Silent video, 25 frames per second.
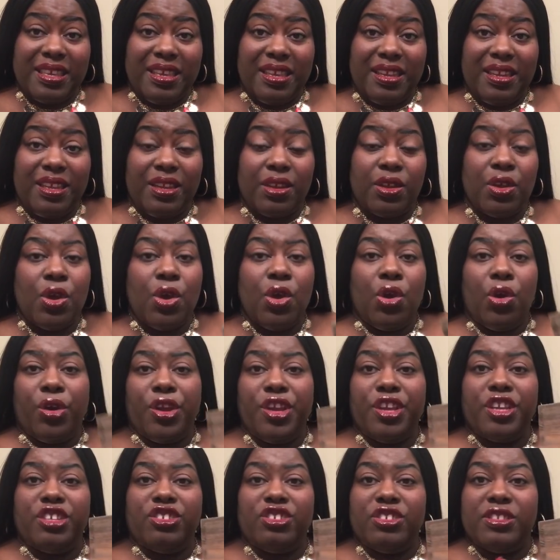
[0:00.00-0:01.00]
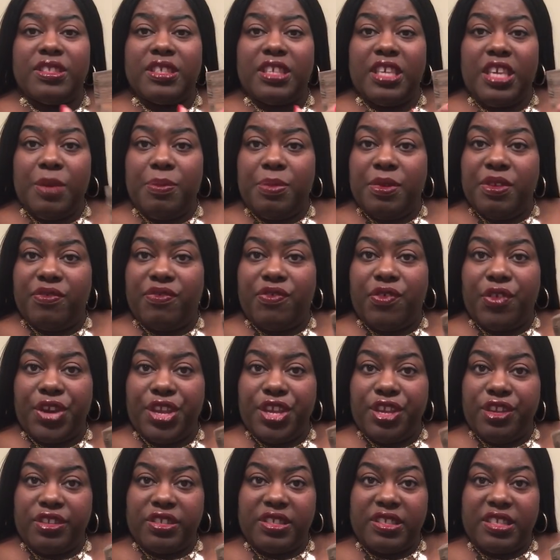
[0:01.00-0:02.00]
in it, or you could just keep it for
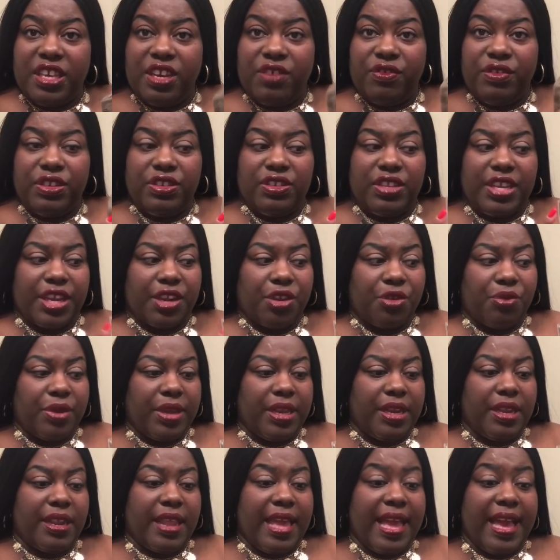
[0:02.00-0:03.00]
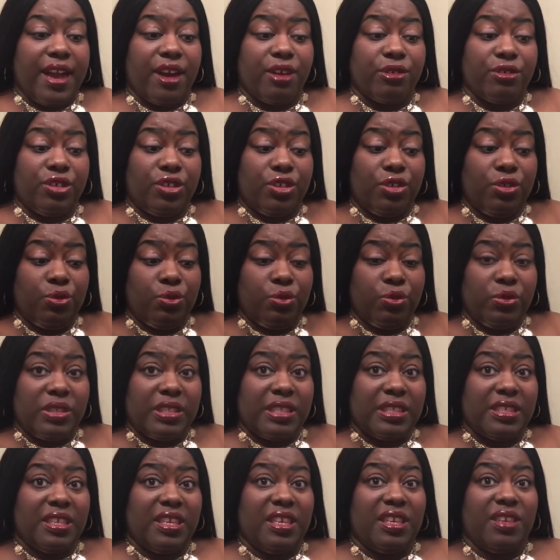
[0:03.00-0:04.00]
yourself and decorate it how you
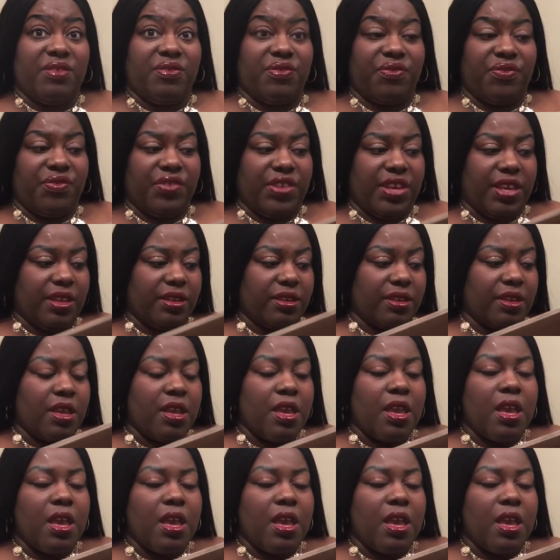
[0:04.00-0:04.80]
see fit.